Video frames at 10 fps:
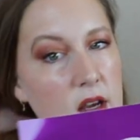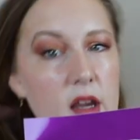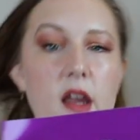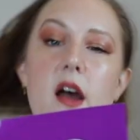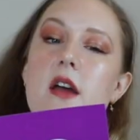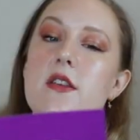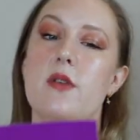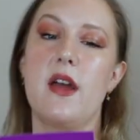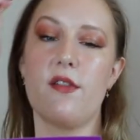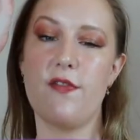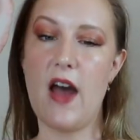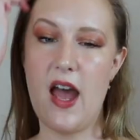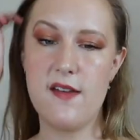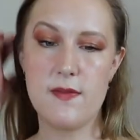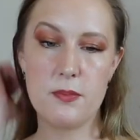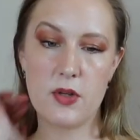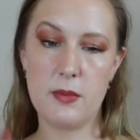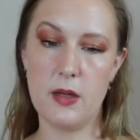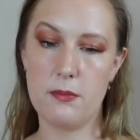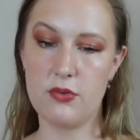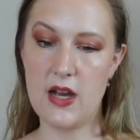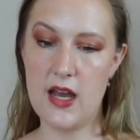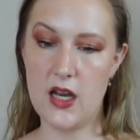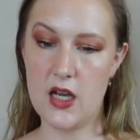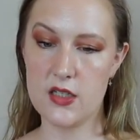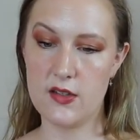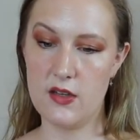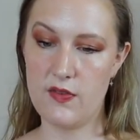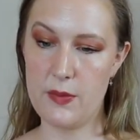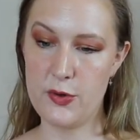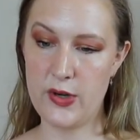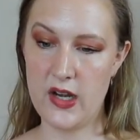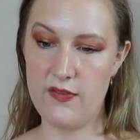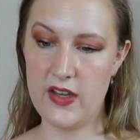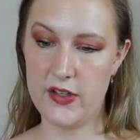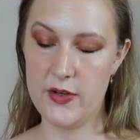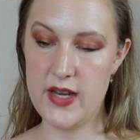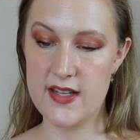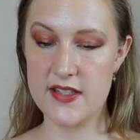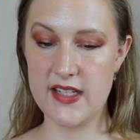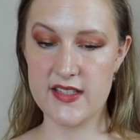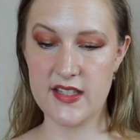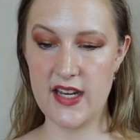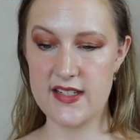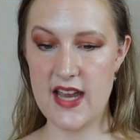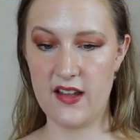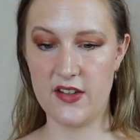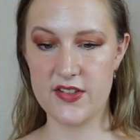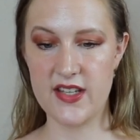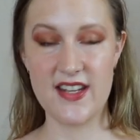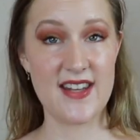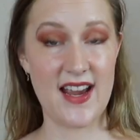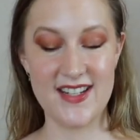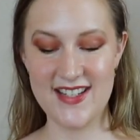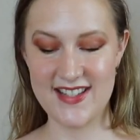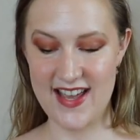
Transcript: And you get five premium products in February valued at sixty-eight ninety.